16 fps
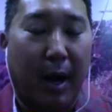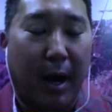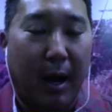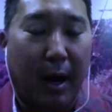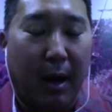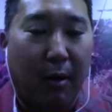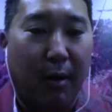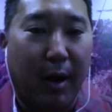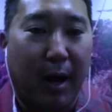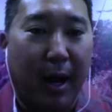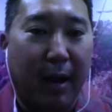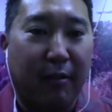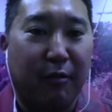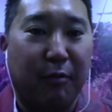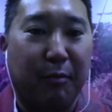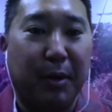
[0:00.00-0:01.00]
how
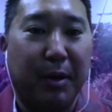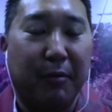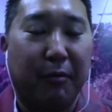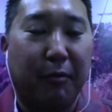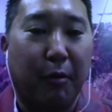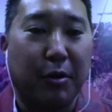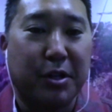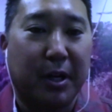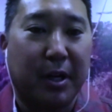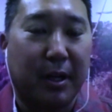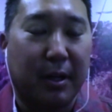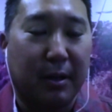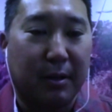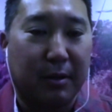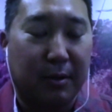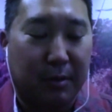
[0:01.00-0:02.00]
I've been
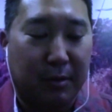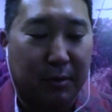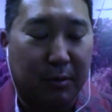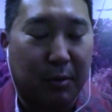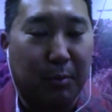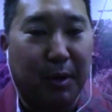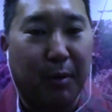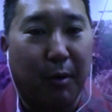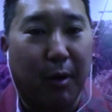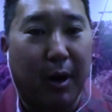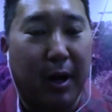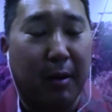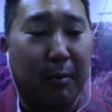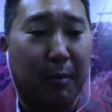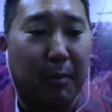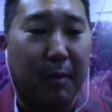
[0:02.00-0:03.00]
fortunate to be where
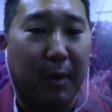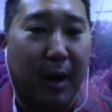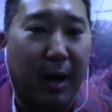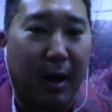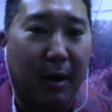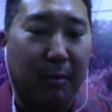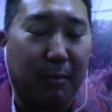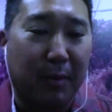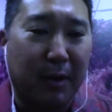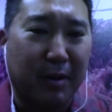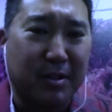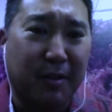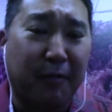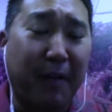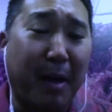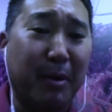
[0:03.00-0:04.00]
I am.
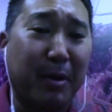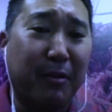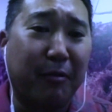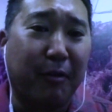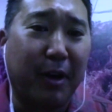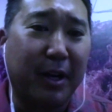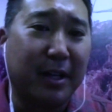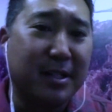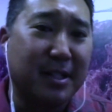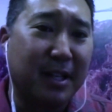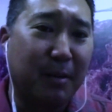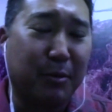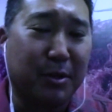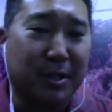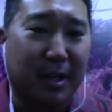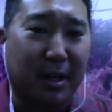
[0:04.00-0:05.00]
There's a family friend. His
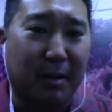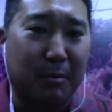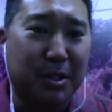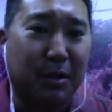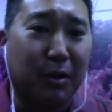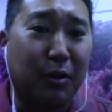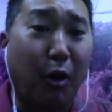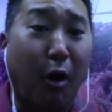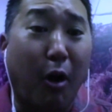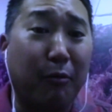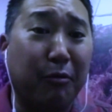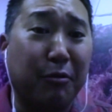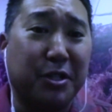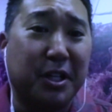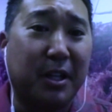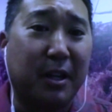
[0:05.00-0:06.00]
name is Mr.
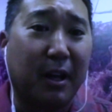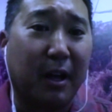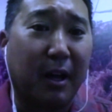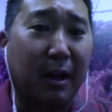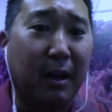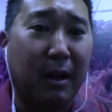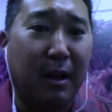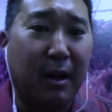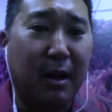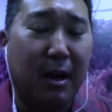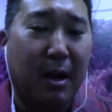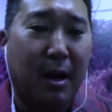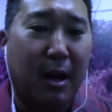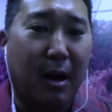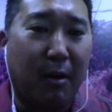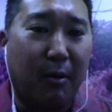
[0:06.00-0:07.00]
Tom Fujita.
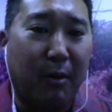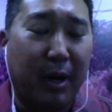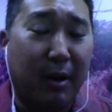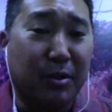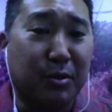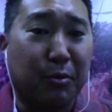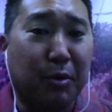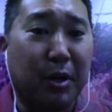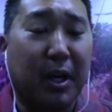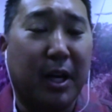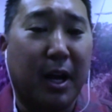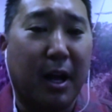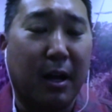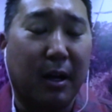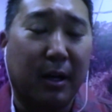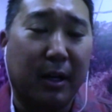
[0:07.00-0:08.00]
When I was
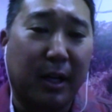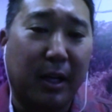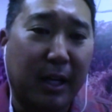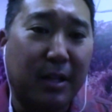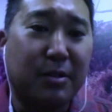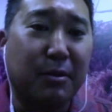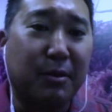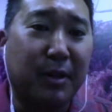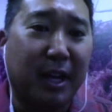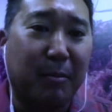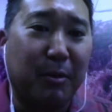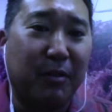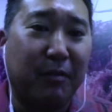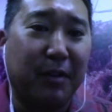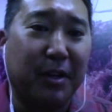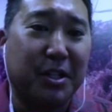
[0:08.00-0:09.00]
really young, he used to
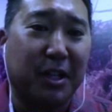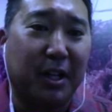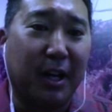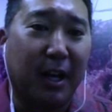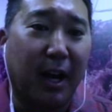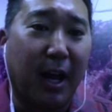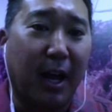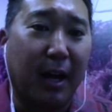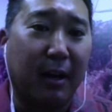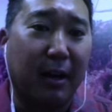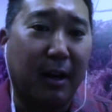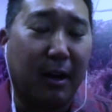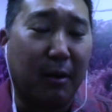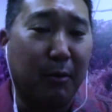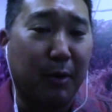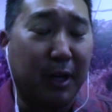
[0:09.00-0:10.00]
take me fishing a lot
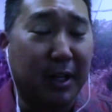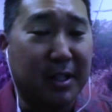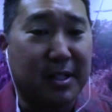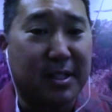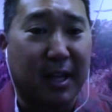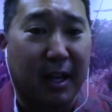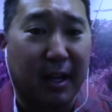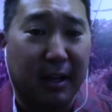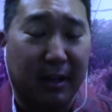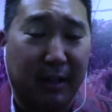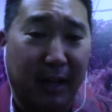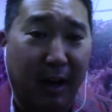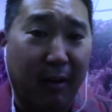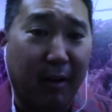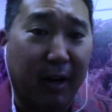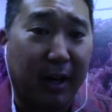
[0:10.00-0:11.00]
with his son,
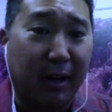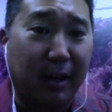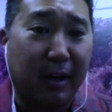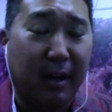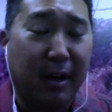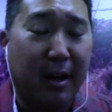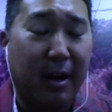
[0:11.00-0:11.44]
Derek.